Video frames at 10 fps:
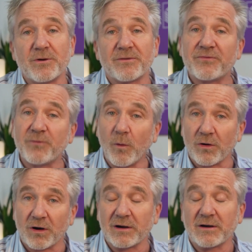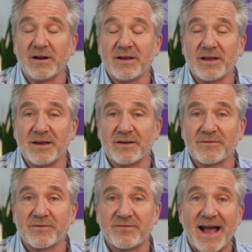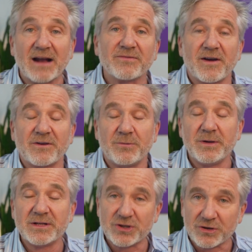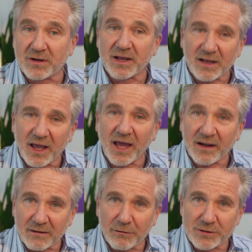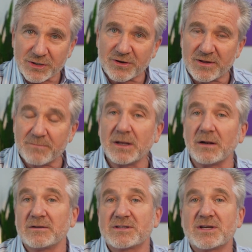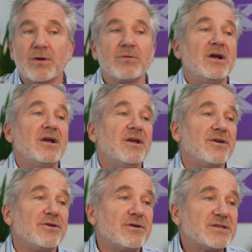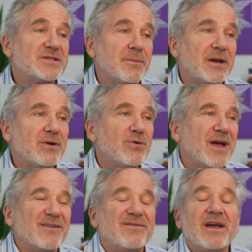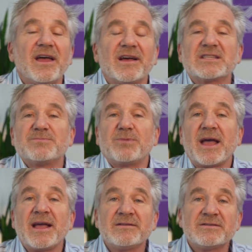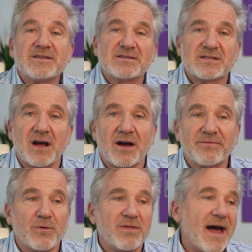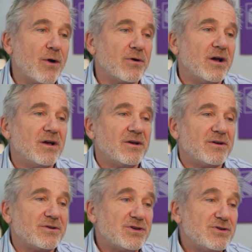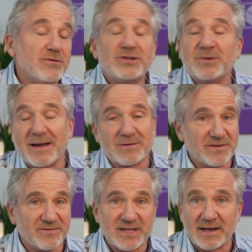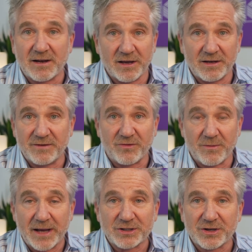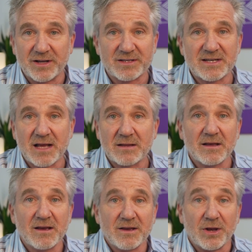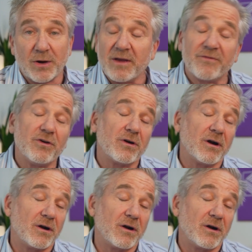4 in Fact Finder means you're kind of closer to the middle. So you're somebody who kind of explains stuff without huge amounts of data and information. It's not, if you're